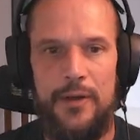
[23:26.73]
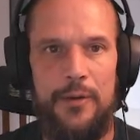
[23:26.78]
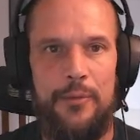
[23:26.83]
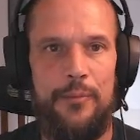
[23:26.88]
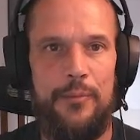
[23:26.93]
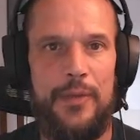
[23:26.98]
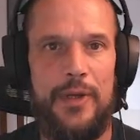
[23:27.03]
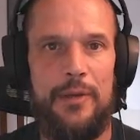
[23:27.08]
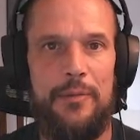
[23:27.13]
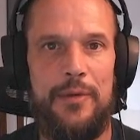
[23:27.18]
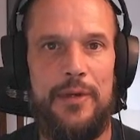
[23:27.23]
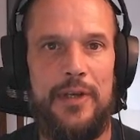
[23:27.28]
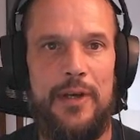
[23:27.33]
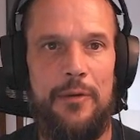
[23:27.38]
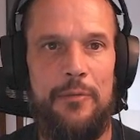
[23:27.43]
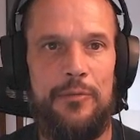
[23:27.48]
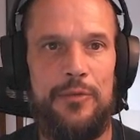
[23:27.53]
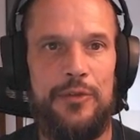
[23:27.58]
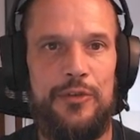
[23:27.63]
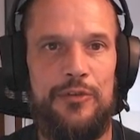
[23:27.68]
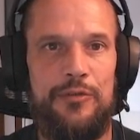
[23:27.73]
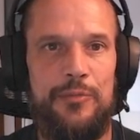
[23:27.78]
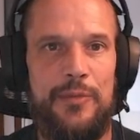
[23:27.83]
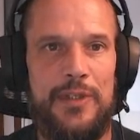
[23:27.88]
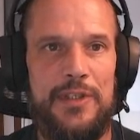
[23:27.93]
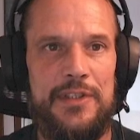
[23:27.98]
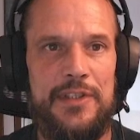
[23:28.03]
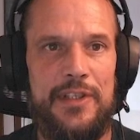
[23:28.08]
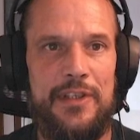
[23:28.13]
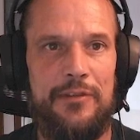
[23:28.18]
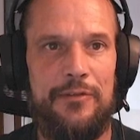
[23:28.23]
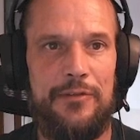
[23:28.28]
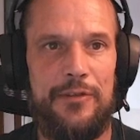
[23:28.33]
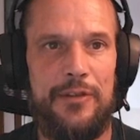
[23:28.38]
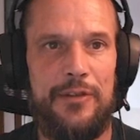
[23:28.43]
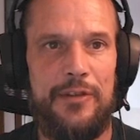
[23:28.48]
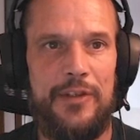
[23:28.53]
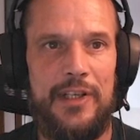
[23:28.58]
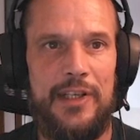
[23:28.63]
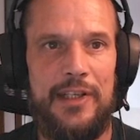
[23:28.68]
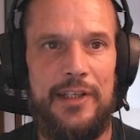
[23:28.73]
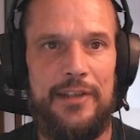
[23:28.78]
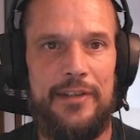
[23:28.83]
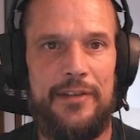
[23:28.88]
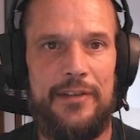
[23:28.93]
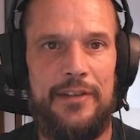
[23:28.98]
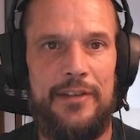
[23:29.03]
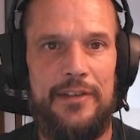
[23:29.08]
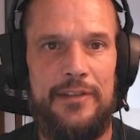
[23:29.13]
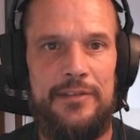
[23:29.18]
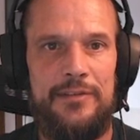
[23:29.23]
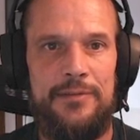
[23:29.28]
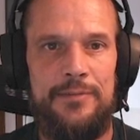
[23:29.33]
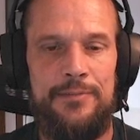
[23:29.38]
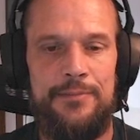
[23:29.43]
maybe I'll prove myself wrong later on.